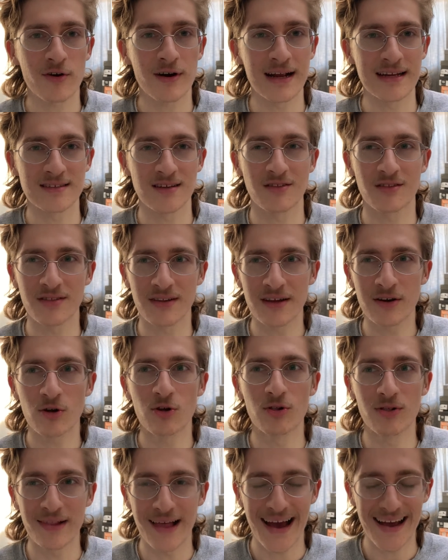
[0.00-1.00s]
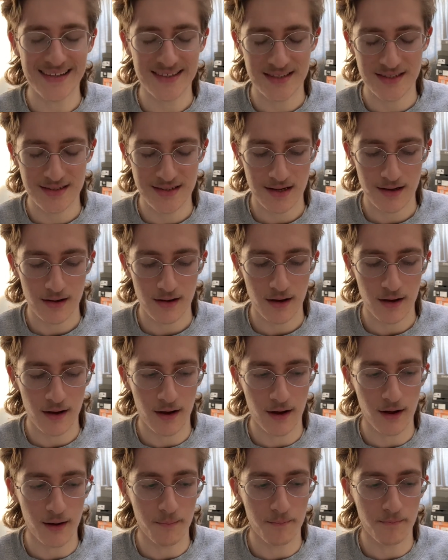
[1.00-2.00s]
It's a little less
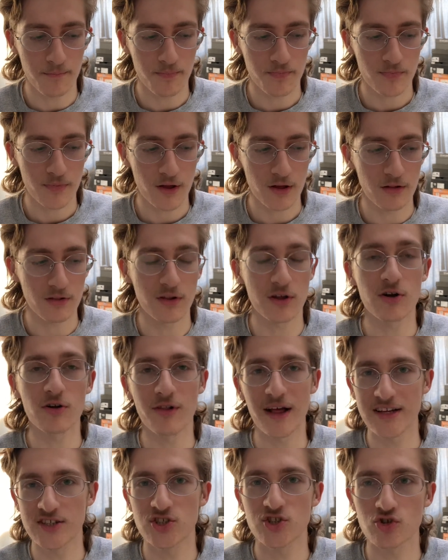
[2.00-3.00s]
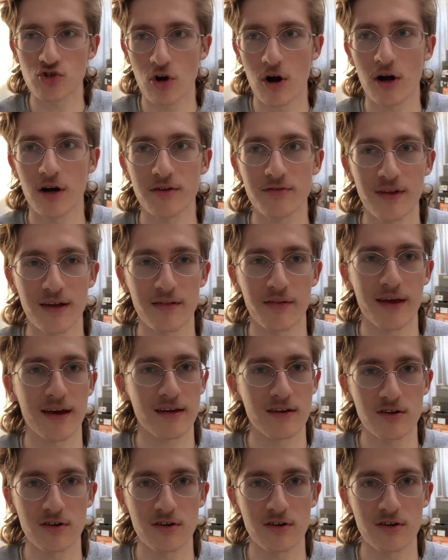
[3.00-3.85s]
strong than like,